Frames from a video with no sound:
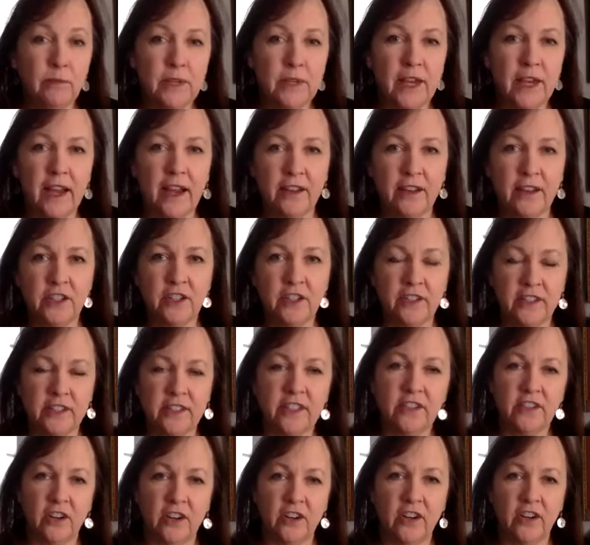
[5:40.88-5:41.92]
yeah, until it's
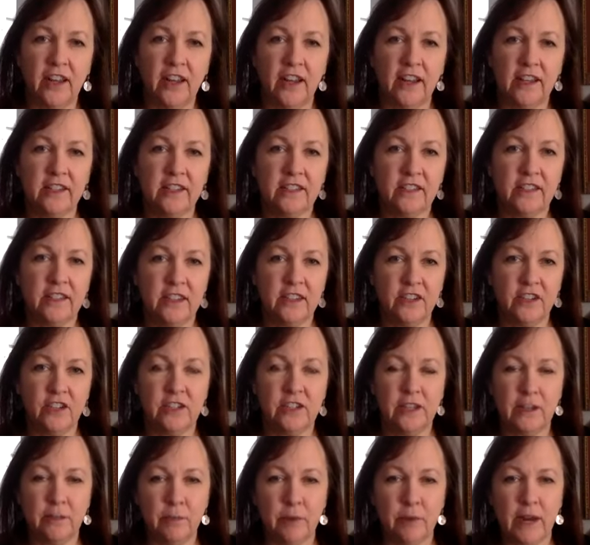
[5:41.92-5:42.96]
internalized. They just
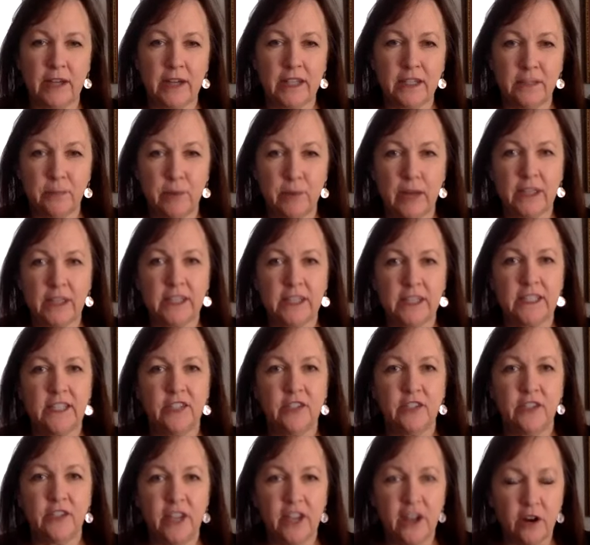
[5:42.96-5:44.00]
need to practice, and
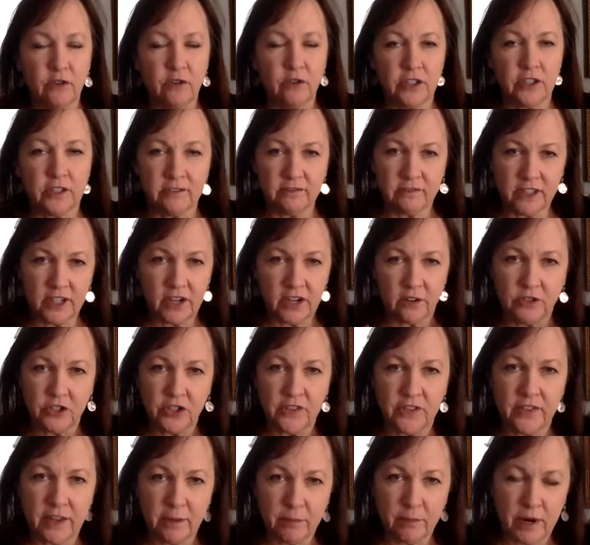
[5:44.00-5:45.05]
you need coach, and
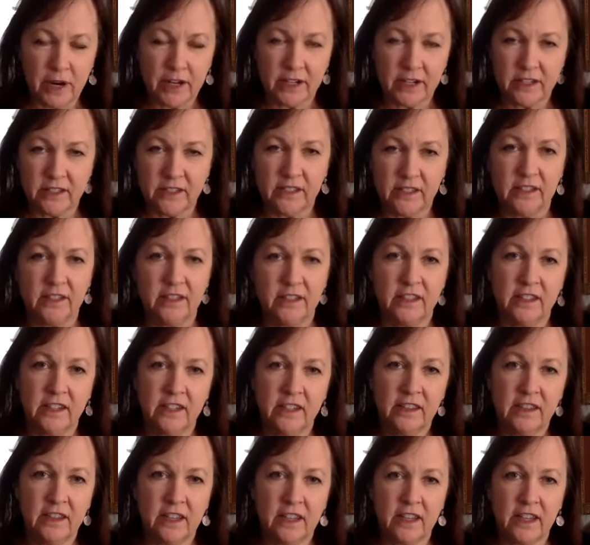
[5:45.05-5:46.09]
they practice and
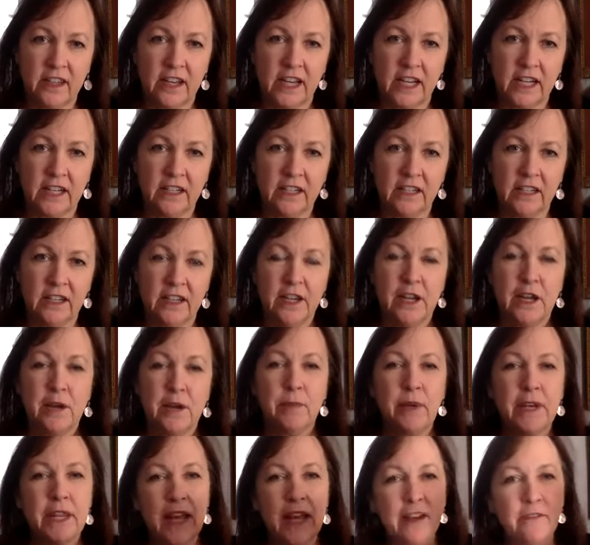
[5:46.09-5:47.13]
they get it.
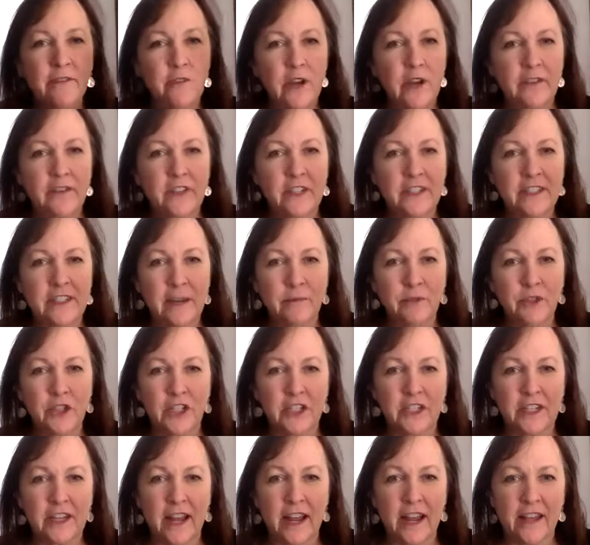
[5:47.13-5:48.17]
But yeah, if you have the
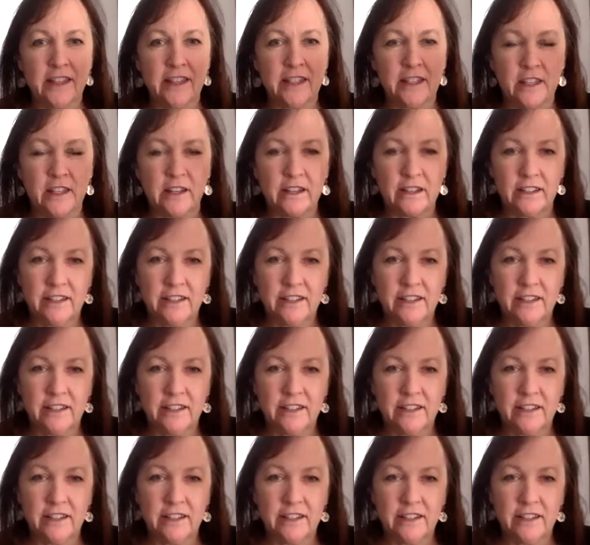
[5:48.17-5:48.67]
subject as the